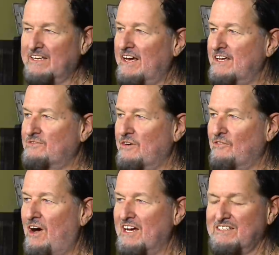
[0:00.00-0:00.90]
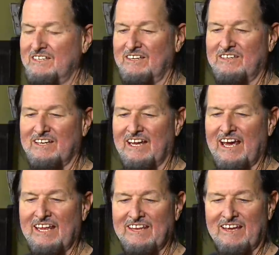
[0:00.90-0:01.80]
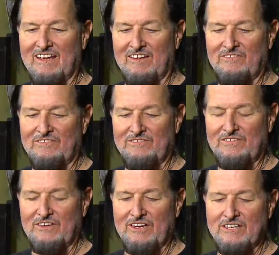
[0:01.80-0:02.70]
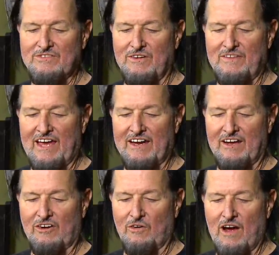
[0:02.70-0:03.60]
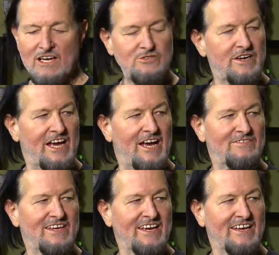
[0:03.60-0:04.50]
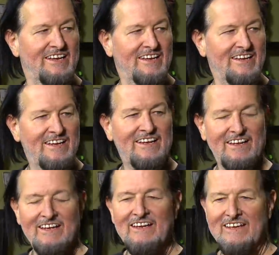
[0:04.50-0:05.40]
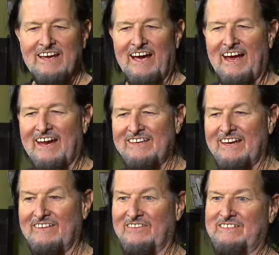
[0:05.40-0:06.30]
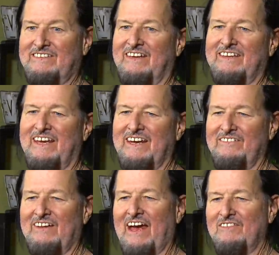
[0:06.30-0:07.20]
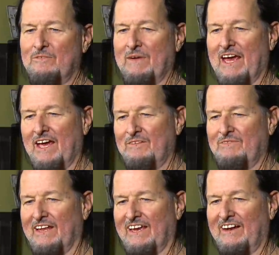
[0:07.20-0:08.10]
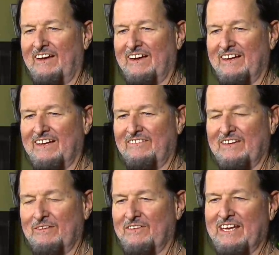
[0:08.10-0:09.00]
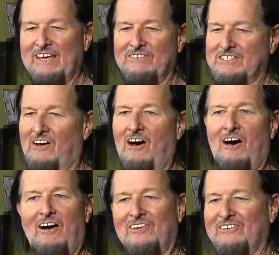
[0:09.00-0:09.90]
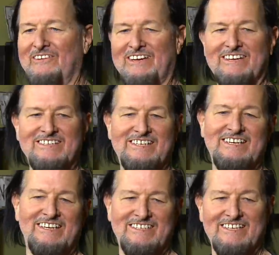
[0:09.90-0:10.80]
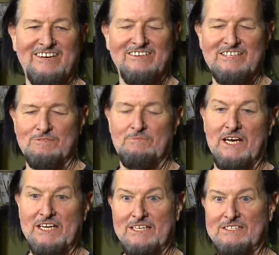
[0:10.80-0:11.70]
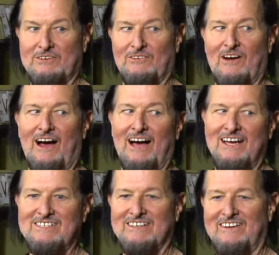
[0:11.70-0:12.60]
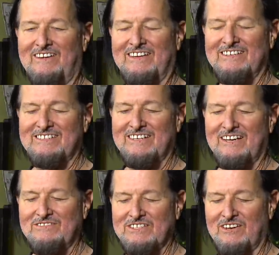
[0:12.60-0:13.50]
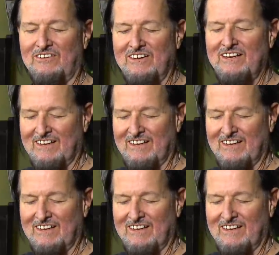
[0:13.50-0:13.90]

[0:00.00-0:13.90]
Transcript: does. We were watching today the footage from that uh, garage rehab thing yeah, didn't even see. They didn't even have the band playing on it and everything, but he was all through it because he is, you know, it's his buddy's garage and all this stuff. So